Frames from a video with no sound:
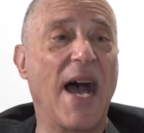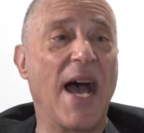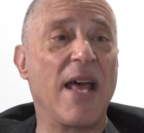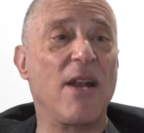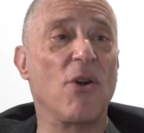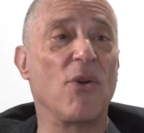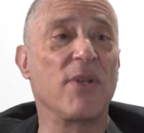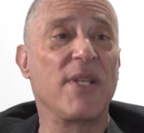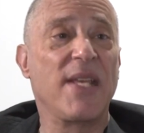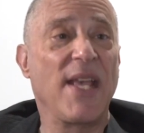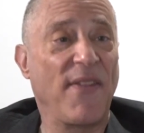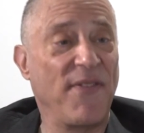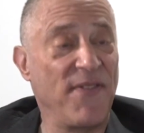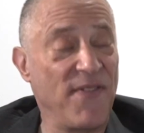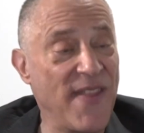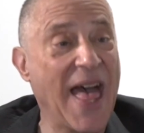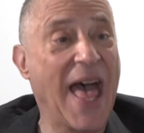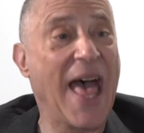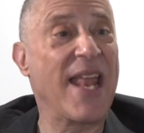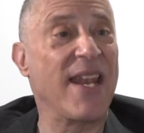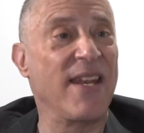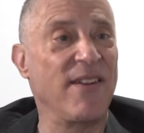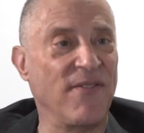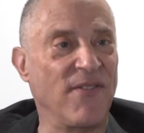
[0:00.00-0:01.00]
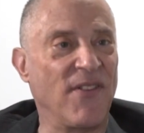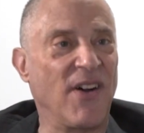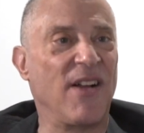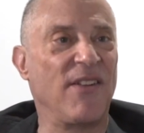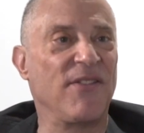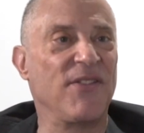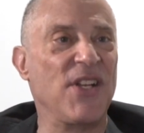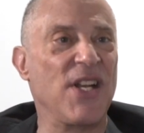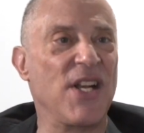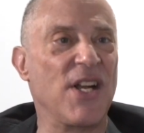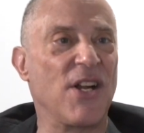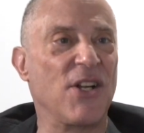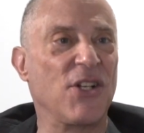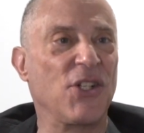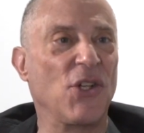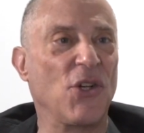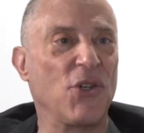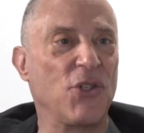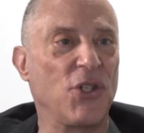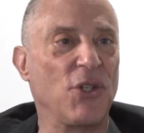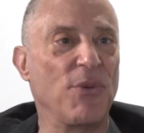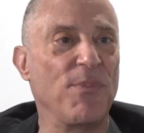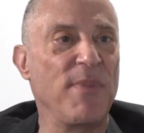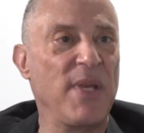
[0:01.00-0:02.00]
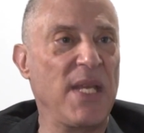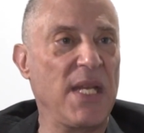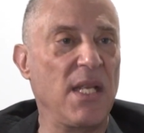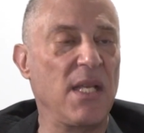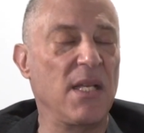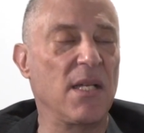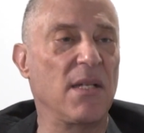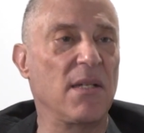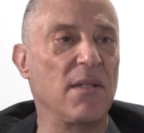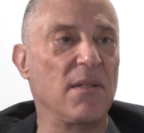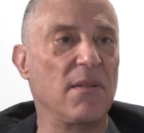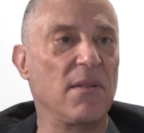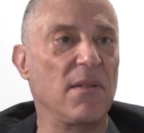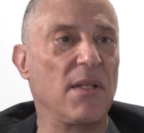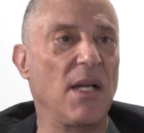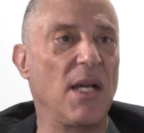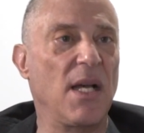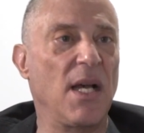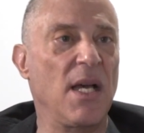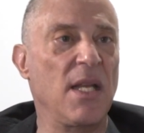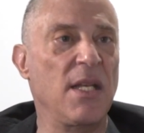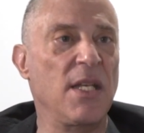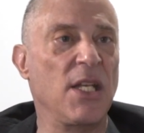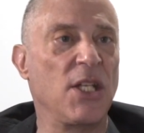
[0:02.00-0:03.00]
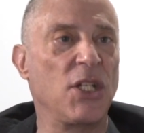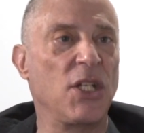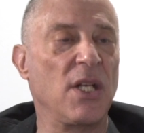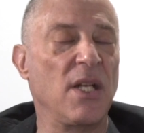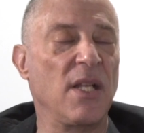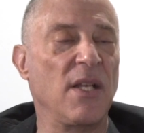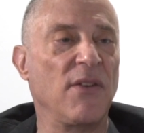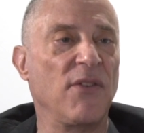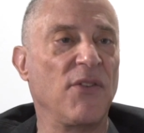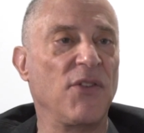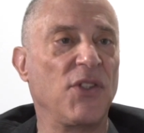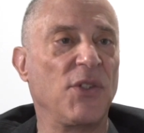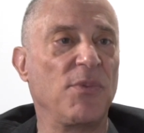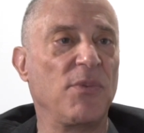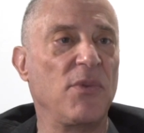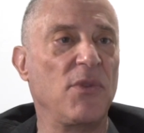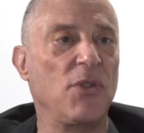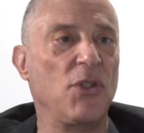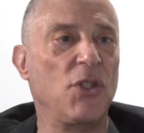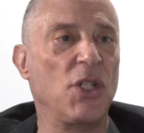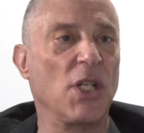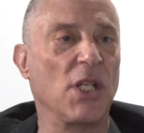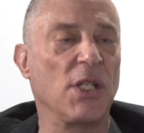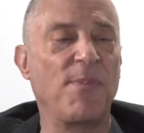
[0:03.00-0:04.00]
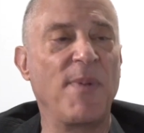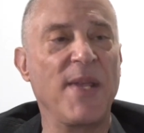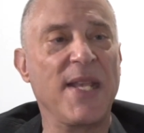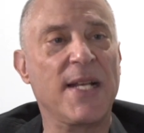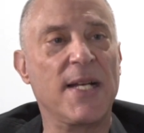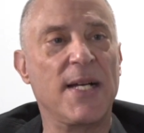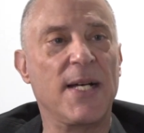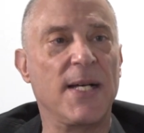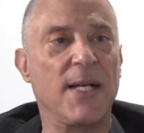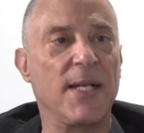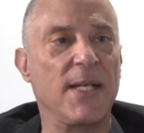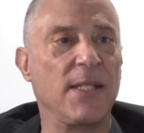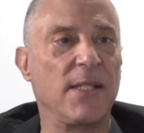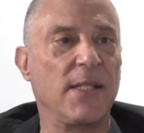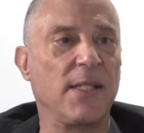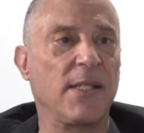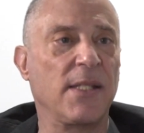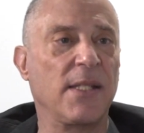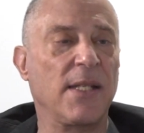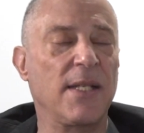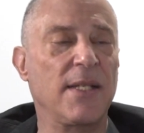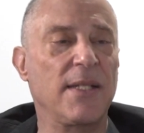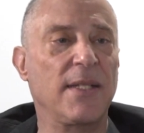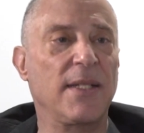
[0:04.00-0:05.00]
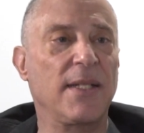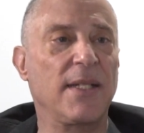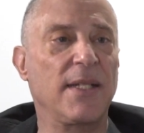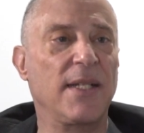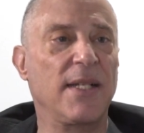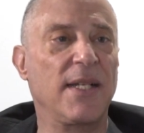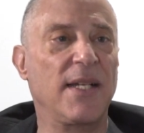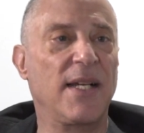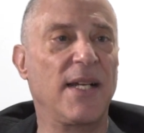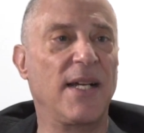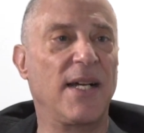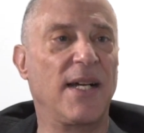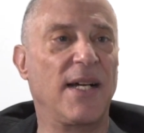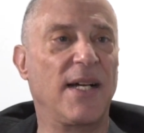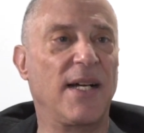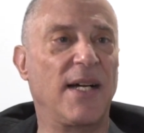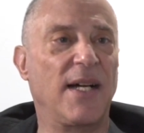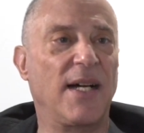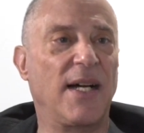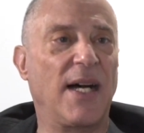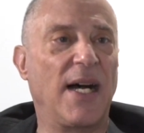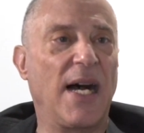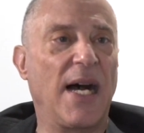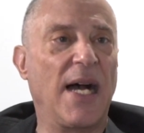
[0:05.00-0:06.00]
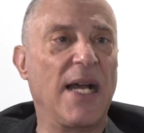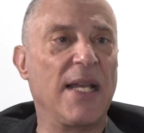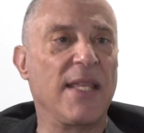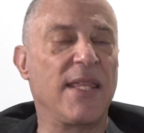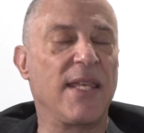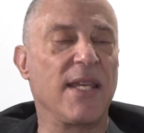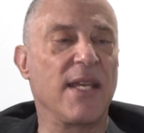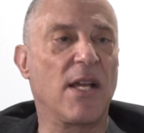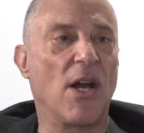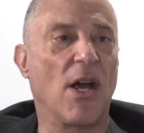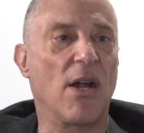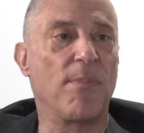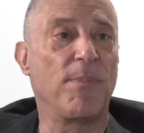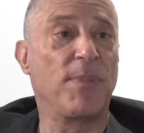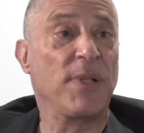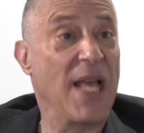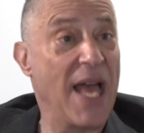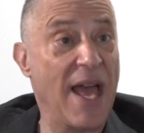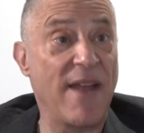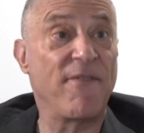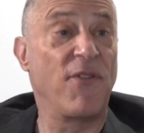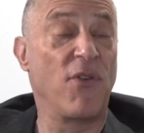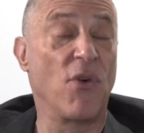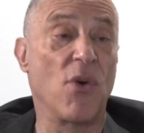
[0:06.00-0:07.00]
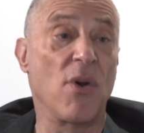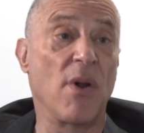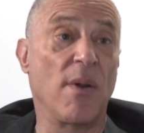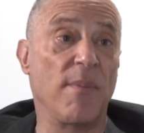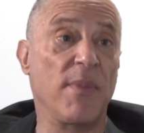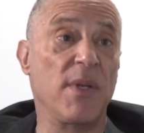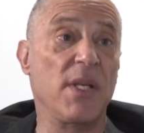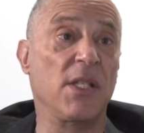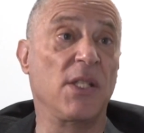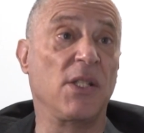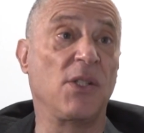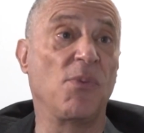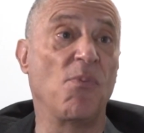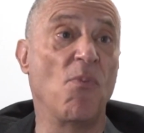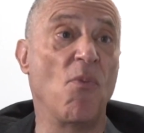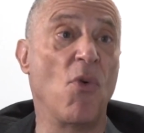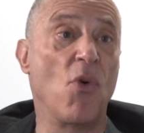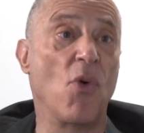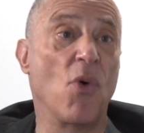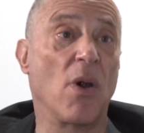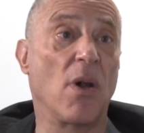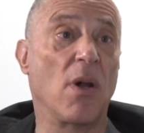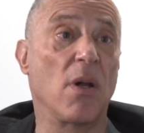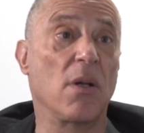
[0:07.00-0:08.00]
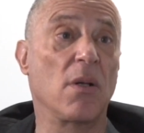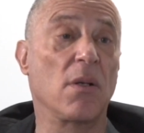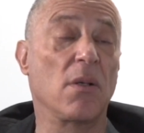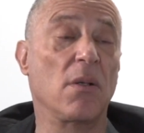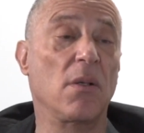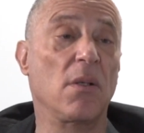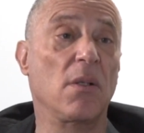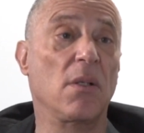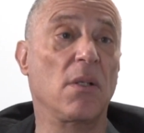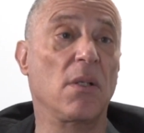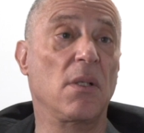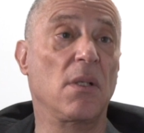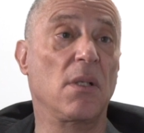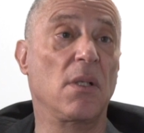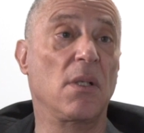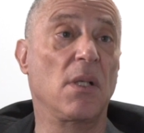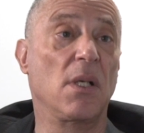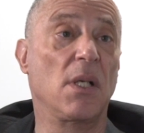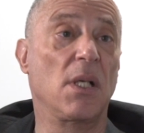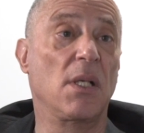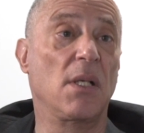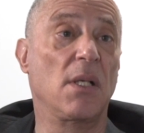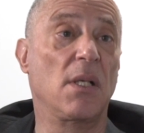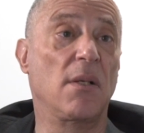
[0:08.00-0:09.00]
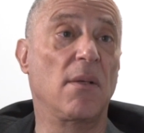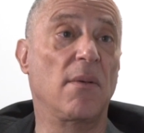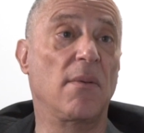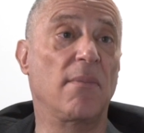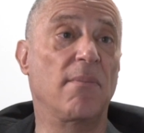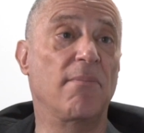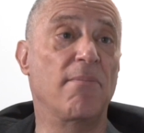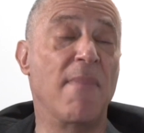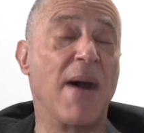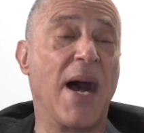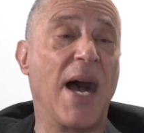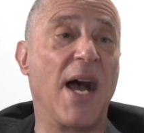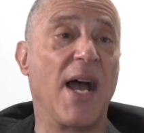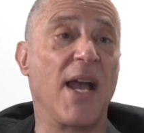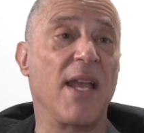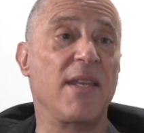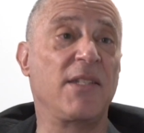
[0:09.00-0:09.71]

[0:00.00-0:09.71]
don't get that involved in our social media initiatives just because I think our platform is more my